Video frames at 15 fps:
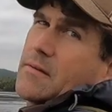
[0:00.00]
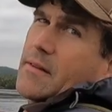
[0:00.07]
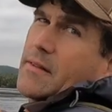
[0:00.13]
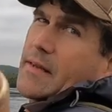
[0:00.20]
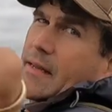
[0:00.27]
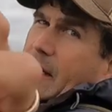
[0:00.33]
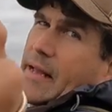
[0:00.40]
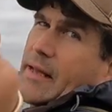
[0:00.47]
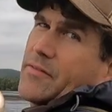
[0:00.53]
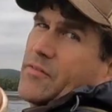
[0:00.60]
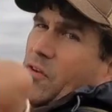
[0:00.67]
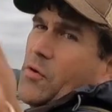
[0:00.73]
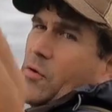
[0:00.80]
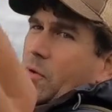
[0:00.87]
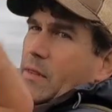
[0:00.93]
I think I got
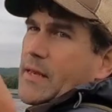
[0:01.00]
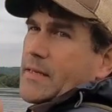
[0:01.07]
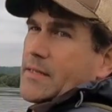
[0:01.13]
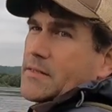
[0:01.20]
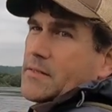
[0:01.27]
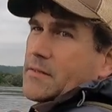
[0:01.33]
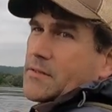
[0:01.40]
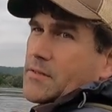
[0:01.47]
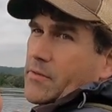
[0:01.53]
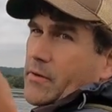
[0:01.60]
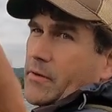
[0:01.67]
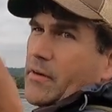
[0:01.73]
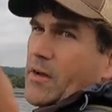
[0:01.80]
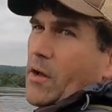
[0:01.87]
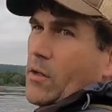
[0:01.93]
2 of these. These are
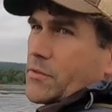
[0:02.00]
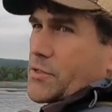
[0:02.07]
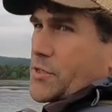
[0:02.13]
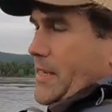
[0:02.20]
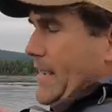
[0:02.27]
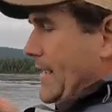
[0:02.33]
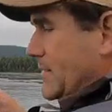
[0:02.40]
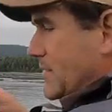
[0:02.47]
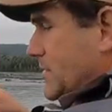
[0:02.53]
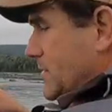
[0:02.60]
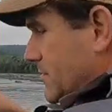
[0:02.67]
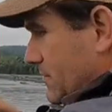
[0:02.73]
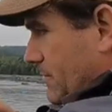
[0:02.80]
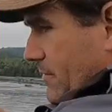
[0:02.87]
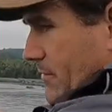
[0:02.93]
the cull ShadZ.